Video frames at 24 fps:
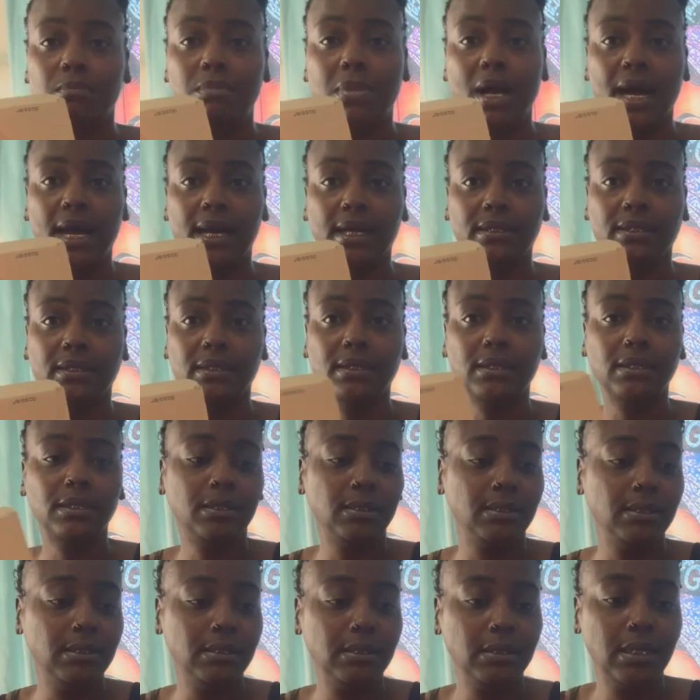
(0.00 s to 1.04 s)
boxes.
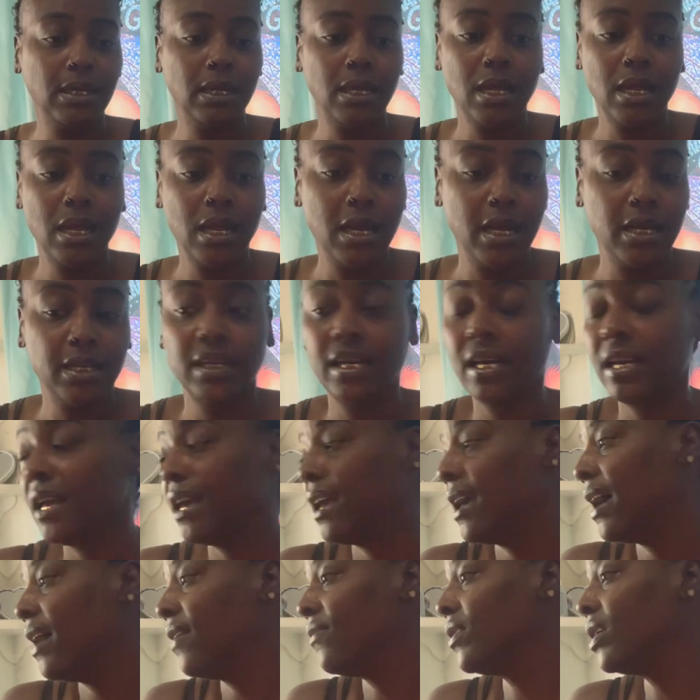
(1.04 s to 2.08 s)
Then they
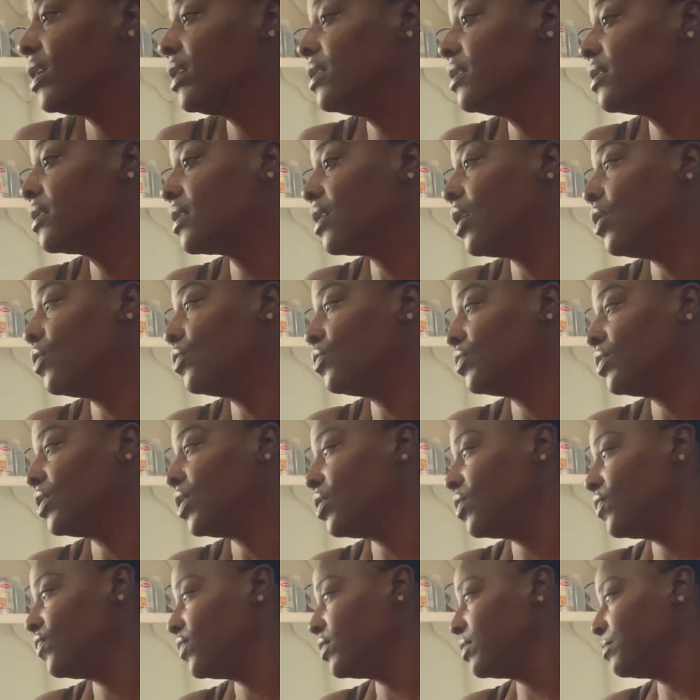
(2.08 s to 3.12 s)
have the little coating
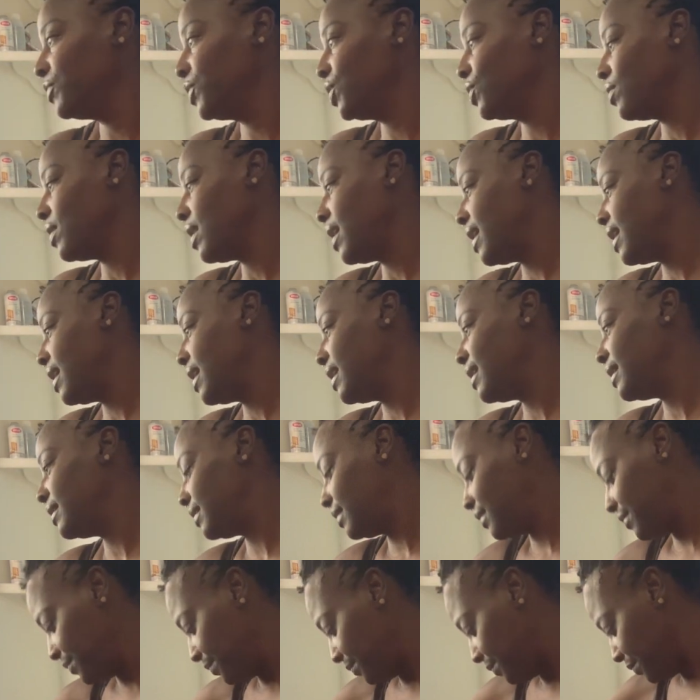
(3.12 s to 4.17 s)
over them, you guys.
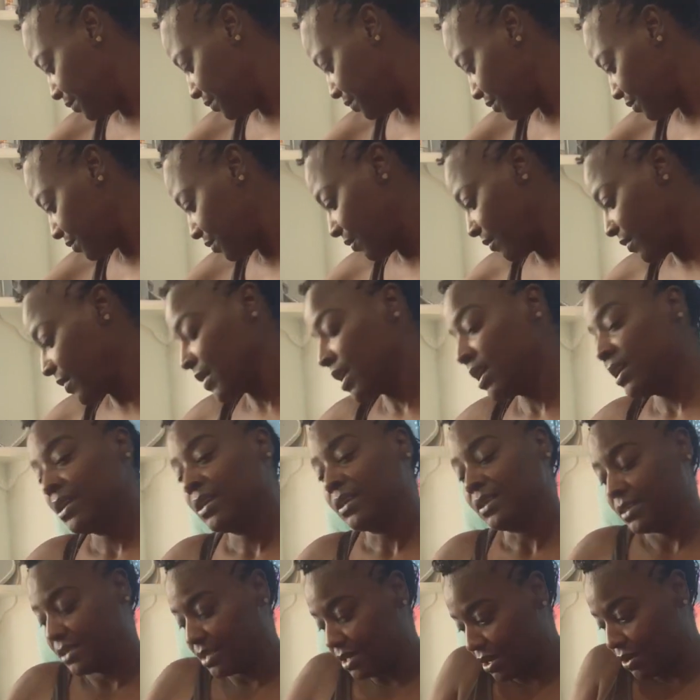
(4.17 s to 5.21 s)

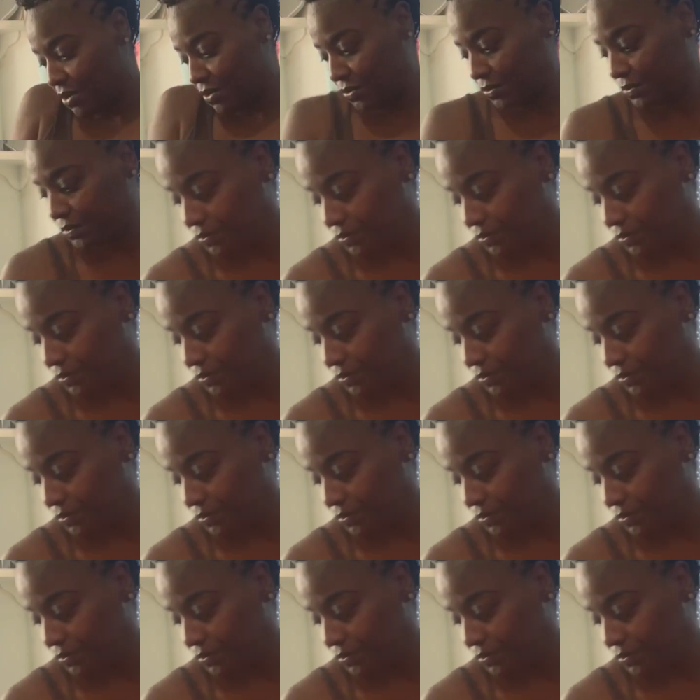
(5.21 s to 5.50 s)
So